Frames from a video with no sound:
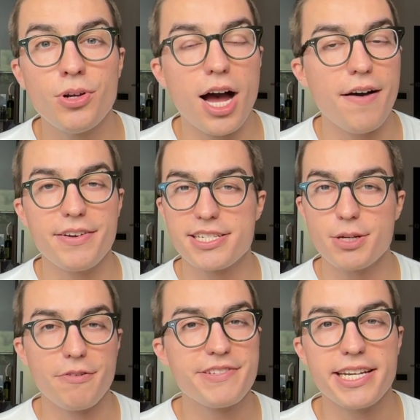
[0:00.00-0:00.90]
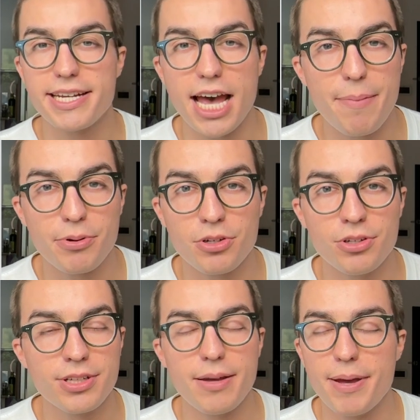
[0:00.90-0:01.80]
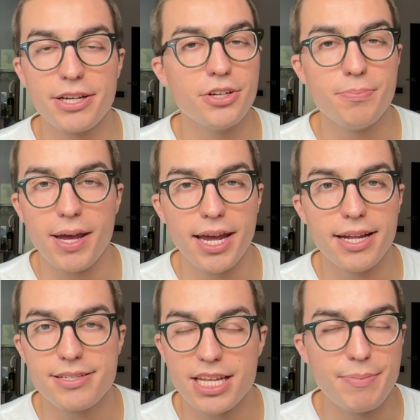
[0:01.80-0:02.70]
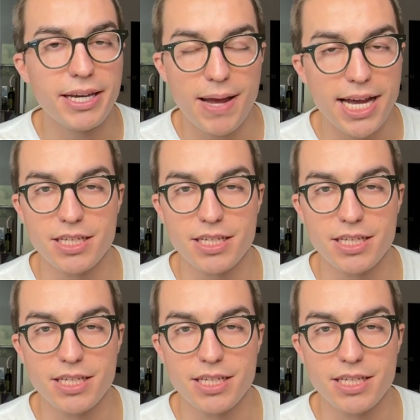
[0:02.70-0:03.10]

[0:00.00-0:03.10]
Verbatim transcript: obviously we've seen Kapital and they make good pants, they make baggy